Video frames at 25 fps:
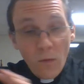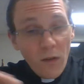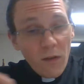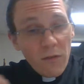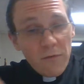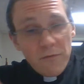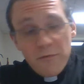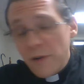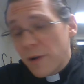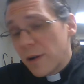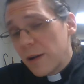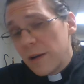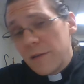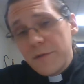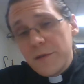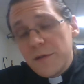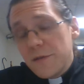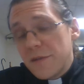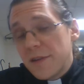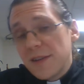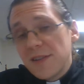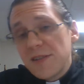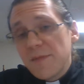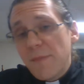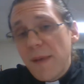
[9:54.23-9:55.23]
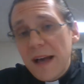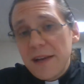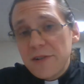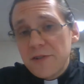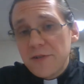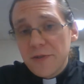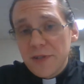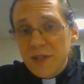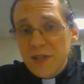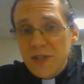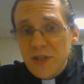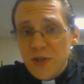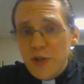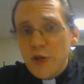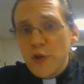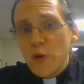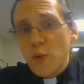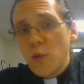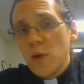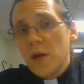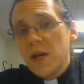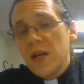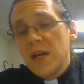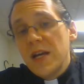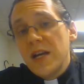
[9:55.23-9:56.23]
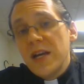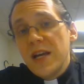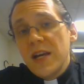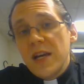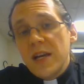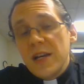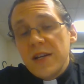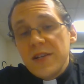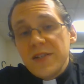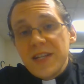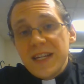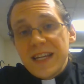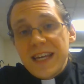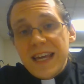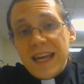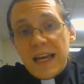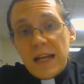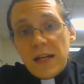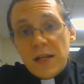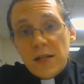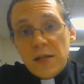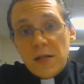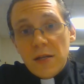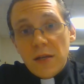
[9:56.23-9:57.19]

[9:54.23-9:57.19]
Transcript: Very few things a pastor can do to get